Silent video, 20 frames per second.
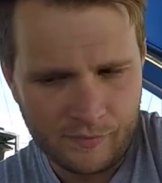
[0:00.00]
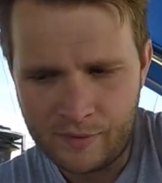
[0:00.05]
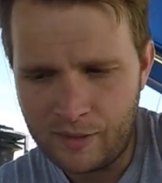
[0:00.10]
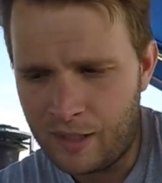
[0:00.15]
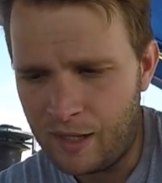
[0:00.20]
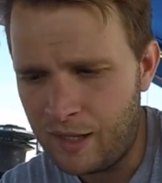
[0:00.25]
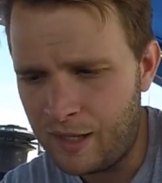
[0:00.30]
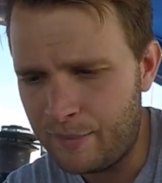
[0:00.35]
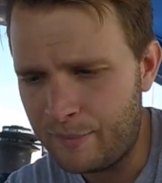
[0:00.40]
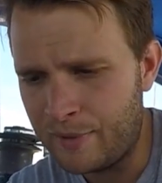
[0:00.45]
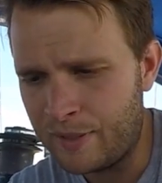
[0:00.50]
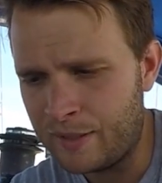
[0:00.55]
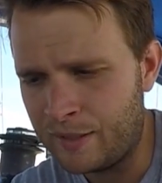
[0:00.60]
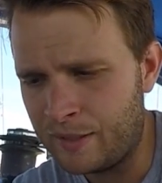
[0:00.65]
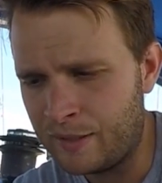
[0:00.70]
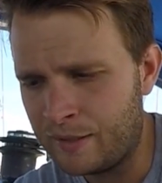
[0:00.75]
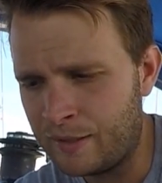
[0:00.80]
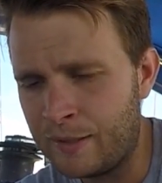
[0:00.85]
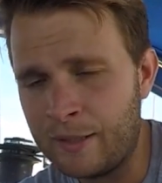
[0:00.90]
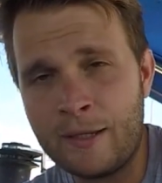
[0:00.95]

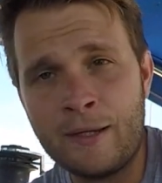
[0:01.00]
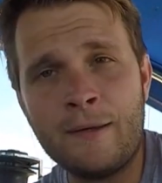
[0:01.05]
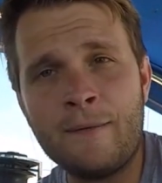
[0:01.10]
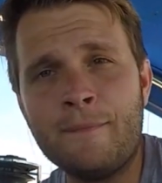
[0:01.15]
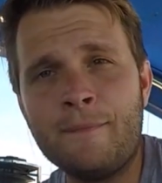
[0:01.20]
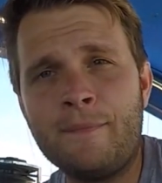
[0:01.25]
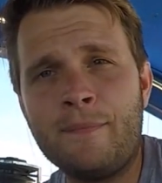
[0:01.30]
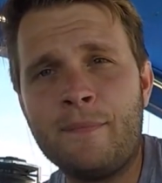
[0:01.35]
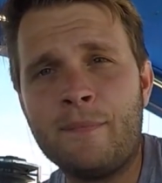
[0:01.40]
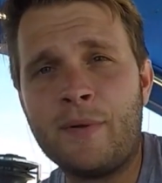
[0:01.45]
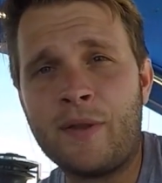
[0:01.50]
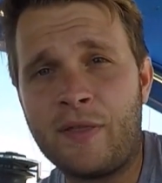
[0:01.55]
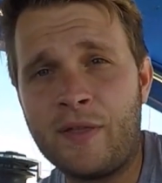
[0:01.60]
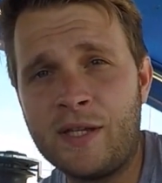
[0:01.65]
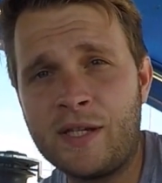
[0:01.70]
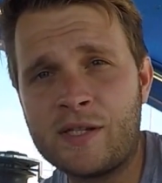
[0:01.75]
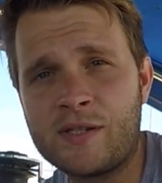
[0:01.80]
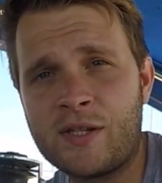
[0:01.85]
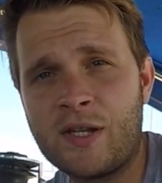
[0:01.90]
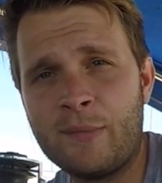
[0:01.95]
But
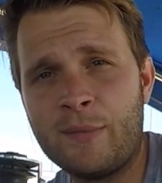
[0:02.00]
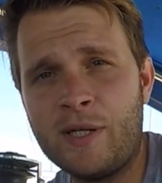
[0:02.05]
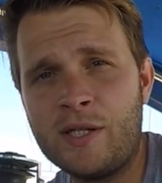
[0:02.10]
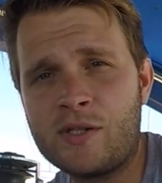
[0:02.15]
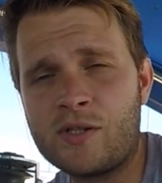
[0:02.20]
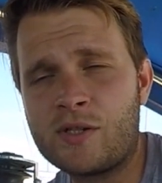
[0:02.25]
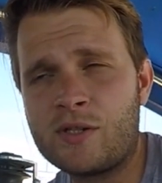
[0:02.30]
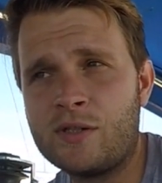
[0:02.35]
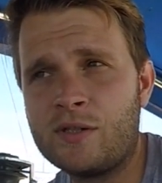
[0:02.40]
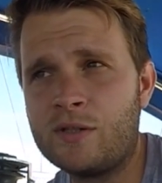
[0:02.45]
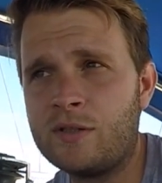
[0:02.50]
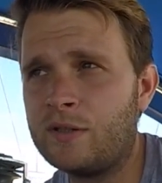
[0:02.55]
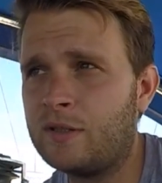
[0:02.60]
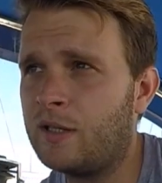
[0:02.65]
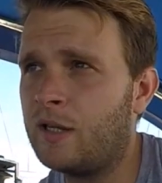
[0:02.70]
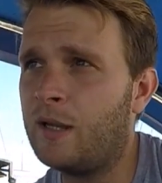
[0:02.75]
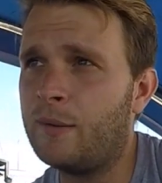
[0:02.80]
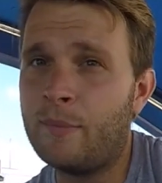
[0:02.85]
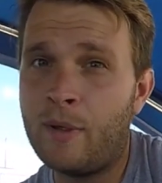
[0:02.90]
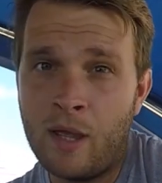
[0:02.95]
thank you so much.
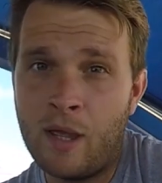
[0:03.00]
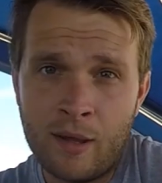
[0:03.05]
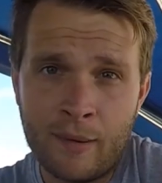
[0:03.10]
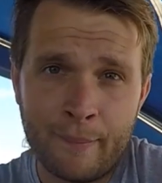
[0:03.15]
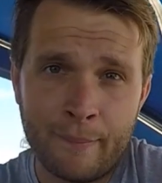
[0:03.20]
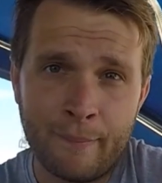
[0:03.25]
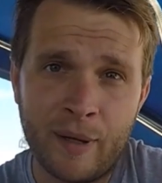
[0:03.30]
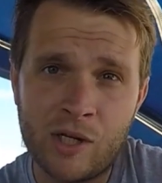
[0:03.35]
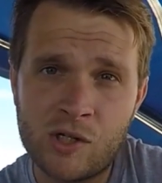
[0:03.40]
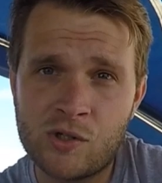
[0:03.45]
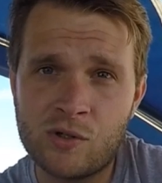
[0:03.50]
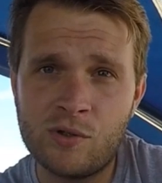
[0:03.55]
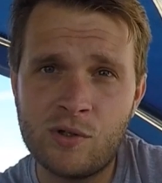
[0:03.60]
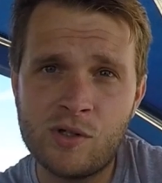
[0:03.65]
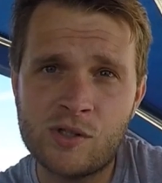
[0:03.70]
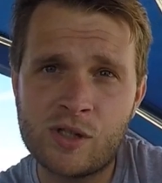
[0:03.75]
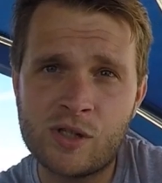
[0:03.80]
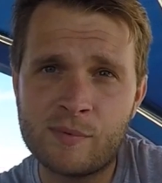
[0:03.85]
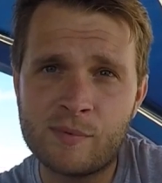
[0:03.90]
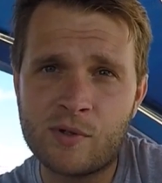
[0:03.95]
Make sure
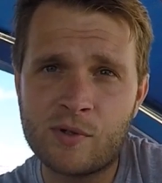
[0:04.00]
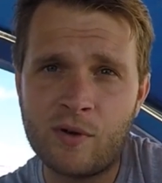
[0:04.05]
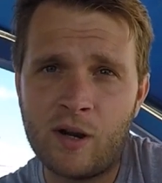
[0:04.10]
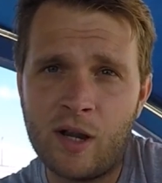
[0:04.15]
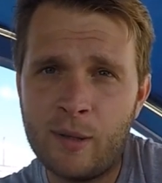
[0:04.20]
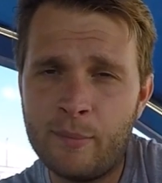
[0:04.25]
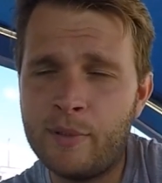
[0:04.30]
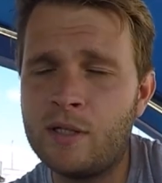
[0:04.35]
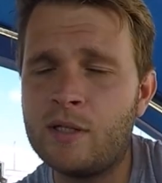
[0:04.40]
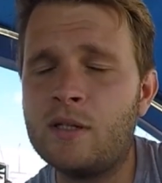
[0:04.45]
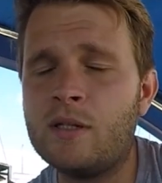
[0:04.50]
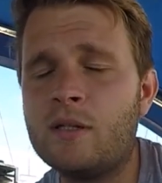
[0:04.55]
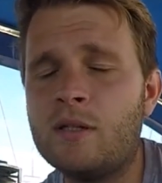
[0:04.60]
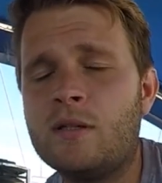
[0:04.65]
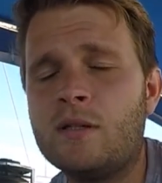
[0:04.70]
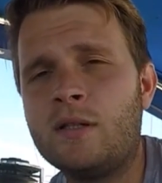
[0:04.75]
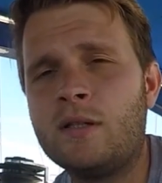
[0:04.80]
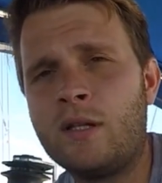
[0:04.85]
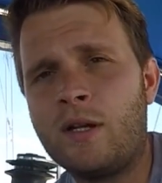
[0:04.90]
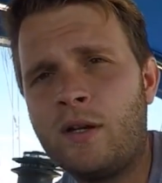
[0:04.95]
you subscribe.
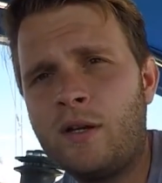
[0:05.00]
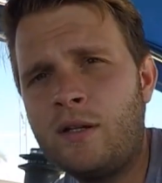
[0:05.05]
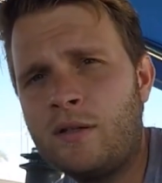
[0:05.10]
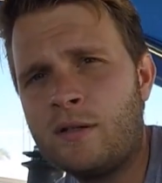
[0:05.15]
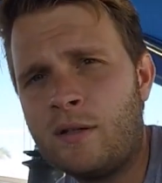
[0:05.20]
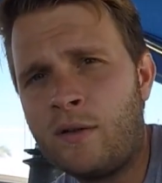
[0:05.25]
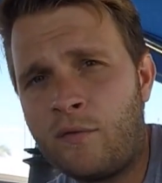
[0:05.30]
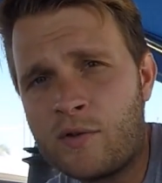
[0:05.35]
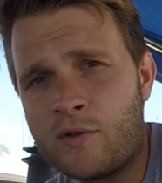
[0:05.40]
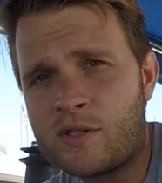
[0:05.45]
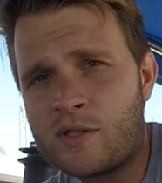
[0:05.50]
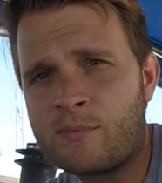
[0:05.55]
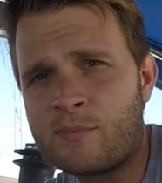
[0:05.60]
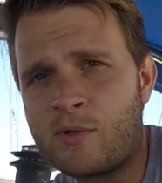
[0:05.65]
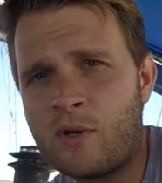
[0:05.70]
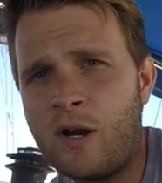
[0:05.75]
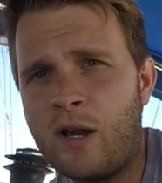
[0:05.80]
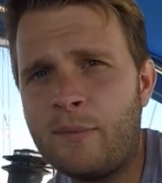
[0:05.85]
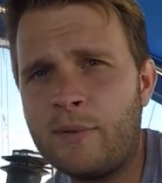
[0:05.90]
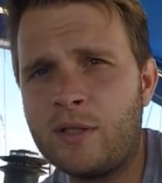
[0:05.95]
You know, if you're
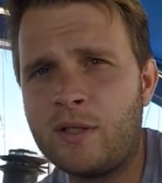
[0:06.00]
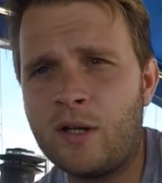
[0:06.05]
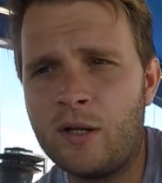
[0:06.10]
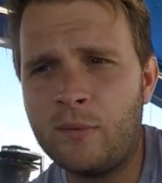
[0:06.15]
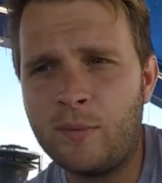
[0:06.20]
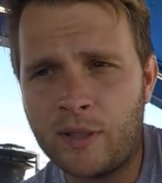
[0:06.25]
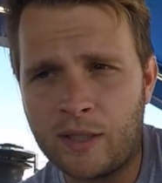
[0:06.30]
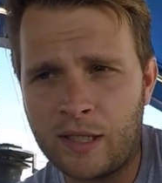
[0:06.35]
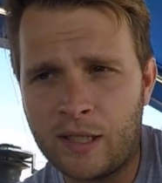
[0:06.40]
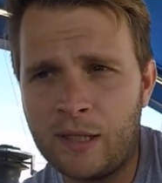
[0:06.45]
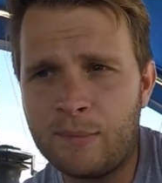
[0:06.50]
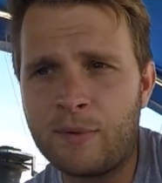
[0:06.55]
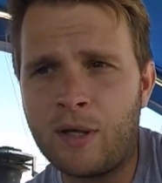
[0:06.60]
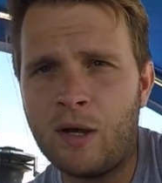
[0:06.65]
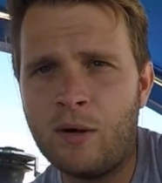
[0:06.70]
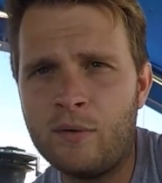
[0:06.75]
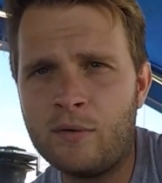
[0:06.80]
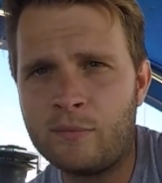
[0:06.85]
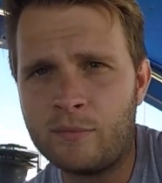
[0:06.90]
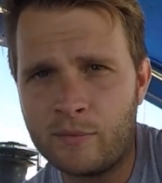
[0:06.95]
subscribing, you know, we can keep
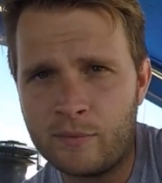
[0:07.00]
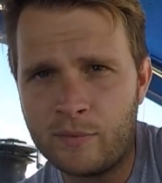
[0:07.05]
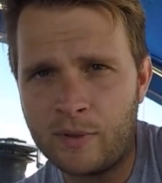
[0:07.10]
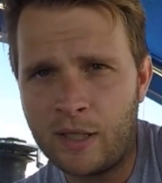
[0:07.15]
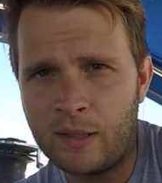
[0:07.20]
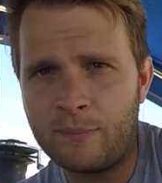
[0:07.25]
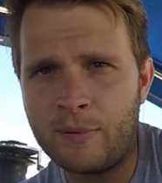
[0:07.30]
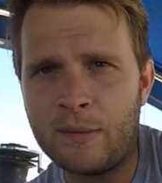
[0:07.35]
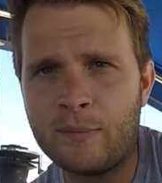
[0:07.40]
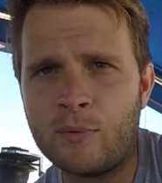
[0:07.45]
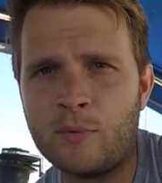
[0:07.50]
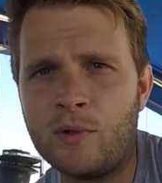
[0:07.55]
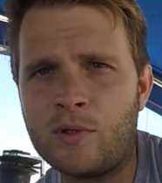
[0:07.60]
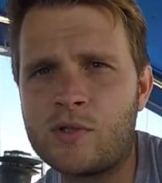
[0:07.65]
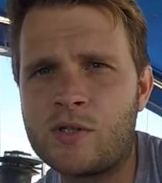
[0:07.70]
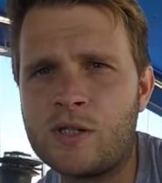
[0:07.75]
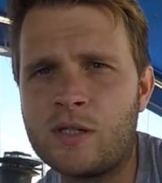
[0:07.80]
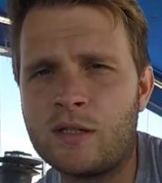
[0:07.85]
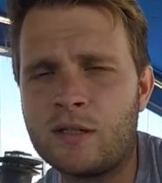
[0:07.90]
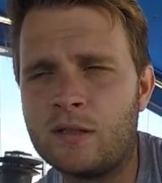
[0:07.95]
going. We get people
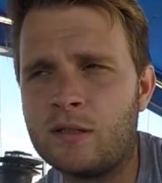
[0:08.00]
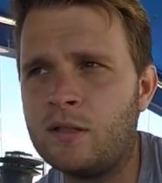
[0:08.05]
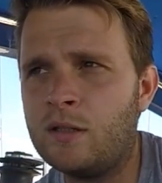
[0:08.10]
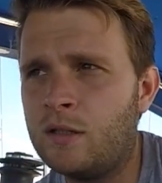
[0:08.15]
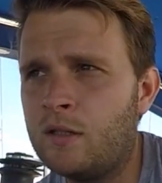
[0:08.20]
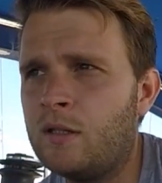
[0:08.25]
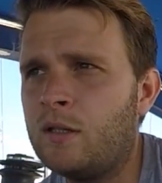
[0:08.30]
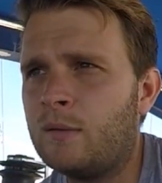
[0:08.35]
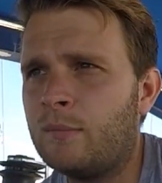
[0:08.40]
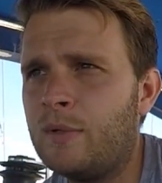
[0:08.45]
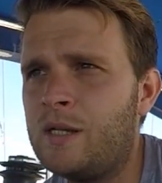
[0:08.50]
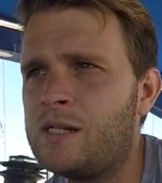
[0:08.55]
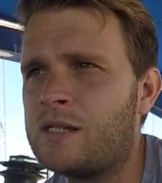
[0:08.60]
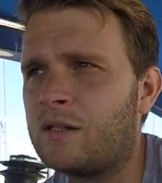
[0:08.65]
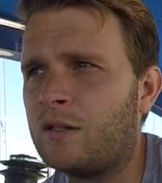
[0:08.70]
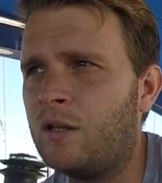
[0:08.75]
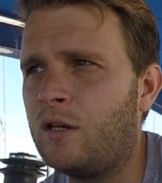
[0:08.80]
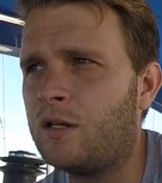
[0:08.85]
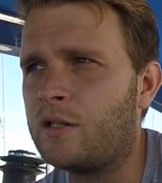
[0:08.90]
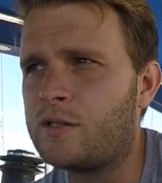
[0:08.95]
watching, and it means a
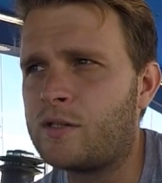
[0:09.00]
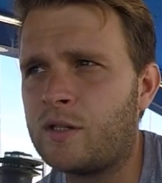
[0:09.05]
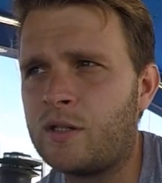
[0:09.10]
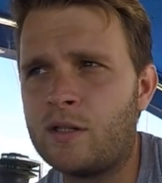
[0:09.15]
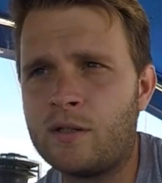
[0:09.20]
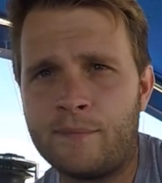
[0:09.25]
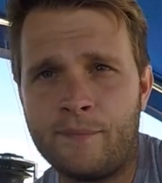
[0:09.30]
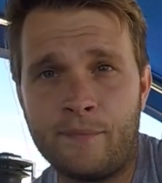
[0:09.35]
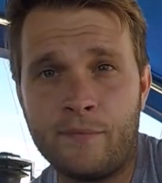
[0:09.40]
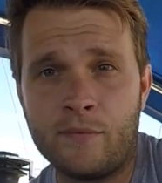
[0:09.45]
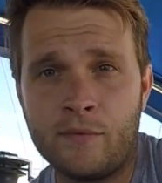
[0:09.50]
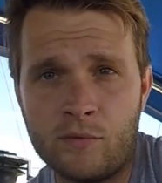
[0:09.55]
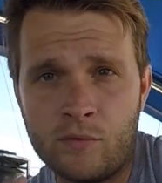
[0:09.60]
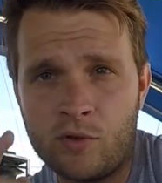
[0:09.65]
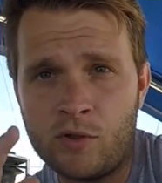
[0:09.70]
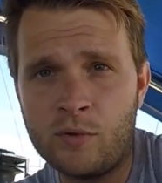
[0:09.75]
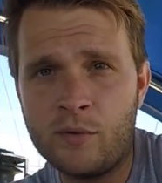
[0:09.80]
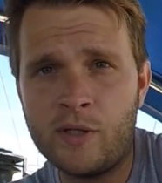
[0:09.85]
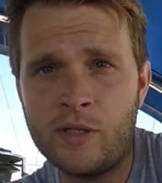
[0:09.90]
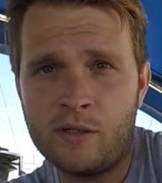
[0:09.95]
lot. So
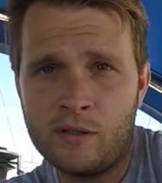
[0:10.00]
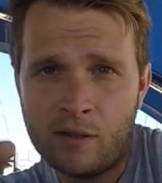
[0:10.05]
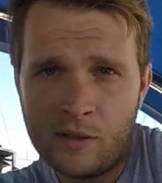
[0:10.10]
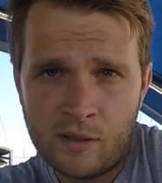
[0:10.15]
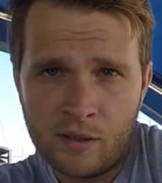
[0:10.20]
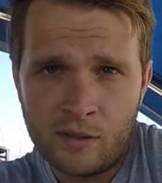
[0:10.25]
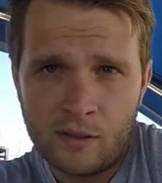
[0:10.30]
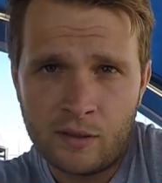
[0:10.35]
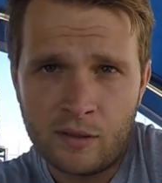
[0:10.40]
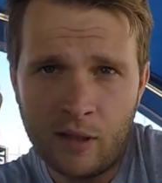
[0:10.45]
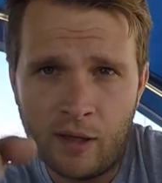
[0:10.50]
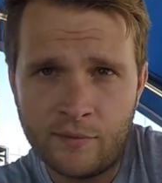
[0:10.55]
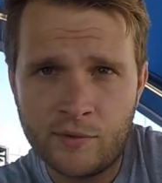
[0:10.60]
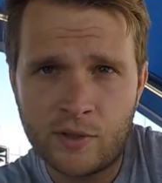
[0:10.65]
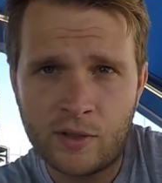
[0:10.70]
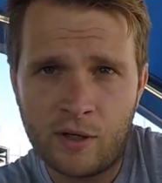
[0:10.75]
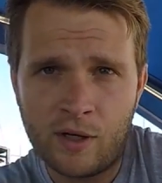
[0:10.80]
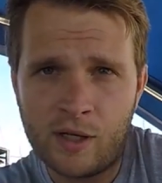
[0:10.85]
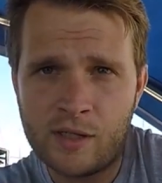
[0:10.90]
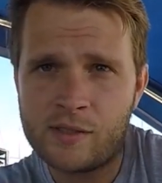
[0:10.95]
do it. Love you
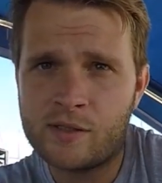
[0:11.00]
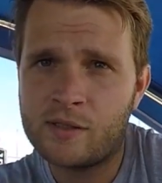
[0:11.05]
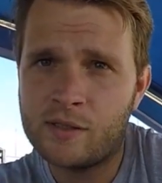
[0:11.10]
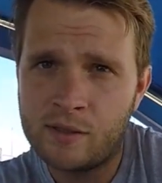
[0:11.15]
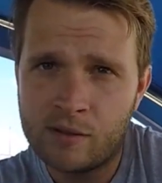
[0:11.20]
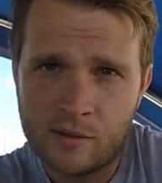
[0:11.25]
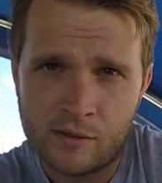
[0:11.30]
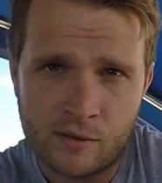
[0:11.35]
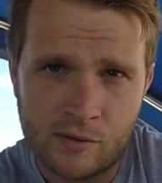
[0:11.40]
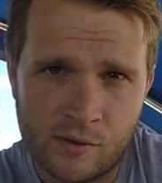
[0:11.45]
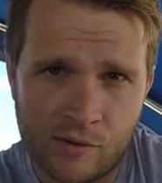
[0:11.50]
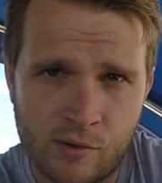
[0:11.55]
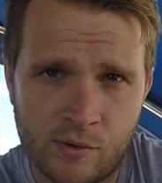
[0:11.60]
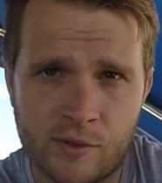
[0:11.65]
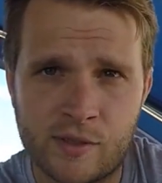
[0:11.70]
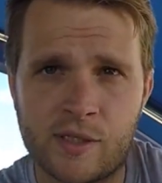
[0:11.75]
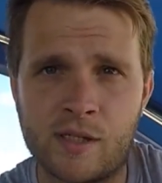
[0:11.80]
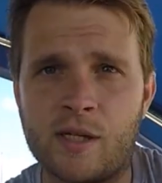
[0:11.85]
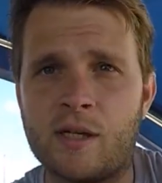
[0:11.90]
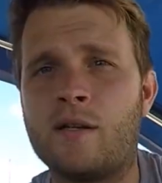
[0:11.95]
guys. Talk
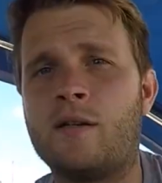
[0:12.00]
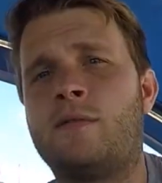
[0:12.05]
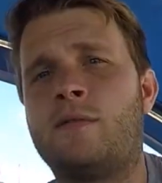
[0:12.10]
to you.